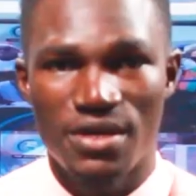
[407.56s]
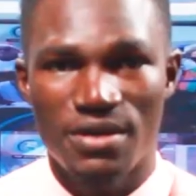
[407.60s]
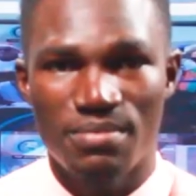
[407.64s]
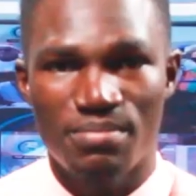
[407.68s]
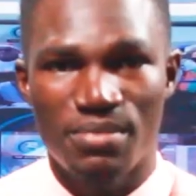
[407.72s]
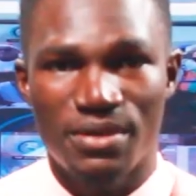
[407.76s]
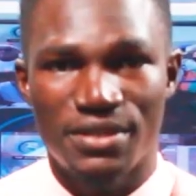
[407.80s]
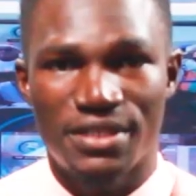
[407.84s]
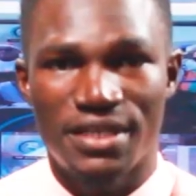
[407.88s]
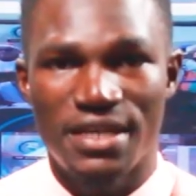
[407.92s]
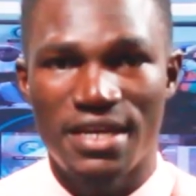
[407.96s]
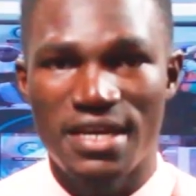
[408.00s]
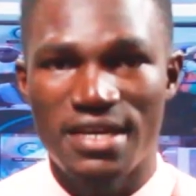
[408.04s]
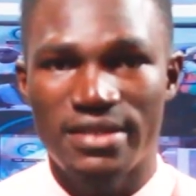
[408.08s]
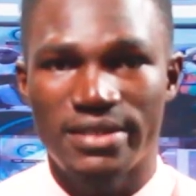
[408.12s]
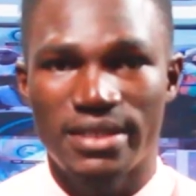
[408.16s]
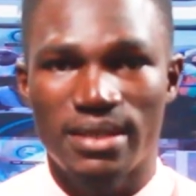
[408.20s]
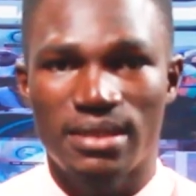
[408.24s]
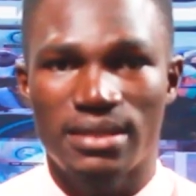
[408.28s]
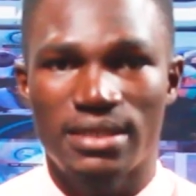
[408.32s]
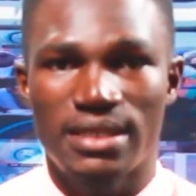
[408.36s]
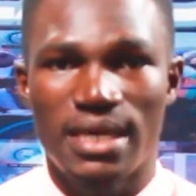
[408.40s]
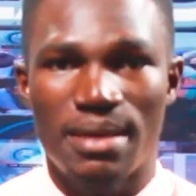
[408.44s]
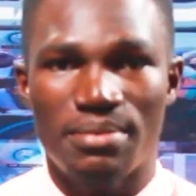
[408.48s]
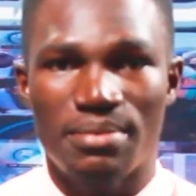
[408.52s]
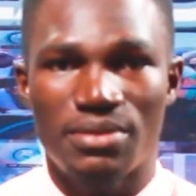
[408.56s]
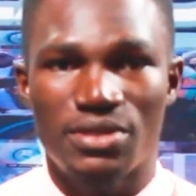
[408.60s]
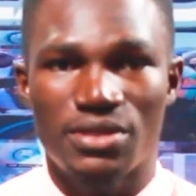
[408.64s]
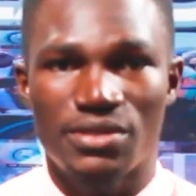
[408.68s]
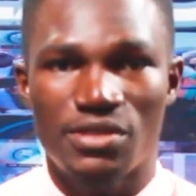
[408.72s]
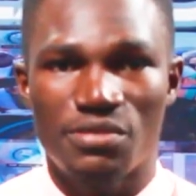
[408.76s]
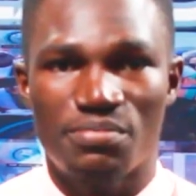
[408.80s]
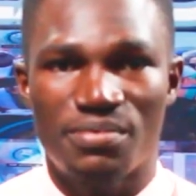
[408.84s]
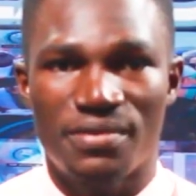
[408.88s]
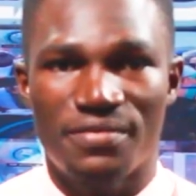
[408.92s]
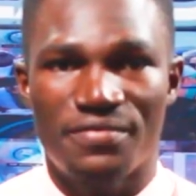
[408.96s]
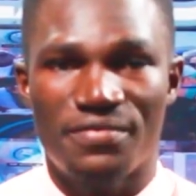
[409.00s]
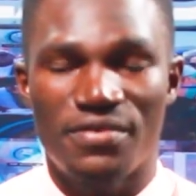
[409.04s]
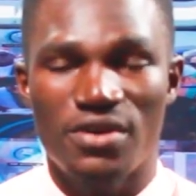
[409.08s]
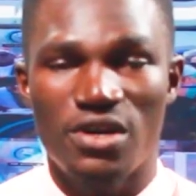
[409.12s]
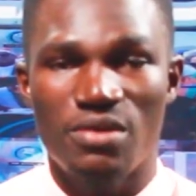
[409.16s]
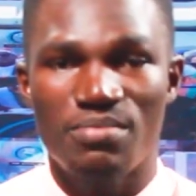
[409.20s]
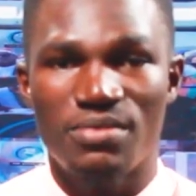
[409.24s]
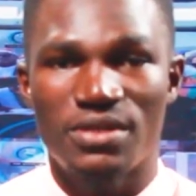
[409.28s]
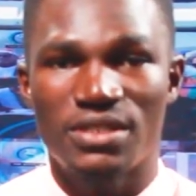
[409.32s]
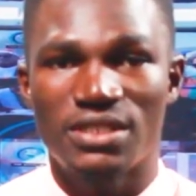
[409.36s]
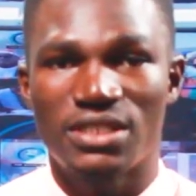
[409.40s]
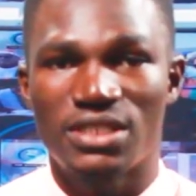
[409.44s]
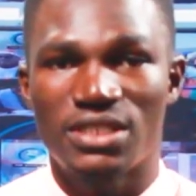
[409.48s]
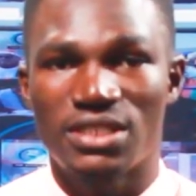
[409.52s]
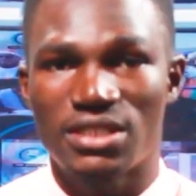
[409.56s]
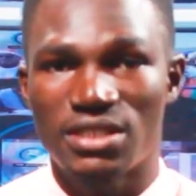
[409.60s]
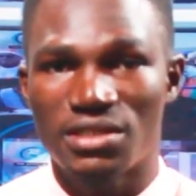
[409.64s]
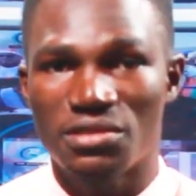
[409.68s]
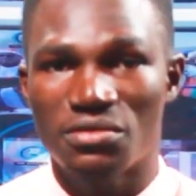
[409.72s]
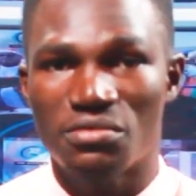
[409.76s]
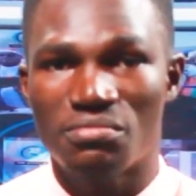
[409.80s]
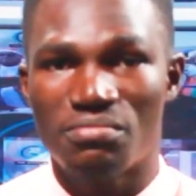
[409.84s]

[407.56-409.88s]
but his exceptional performance still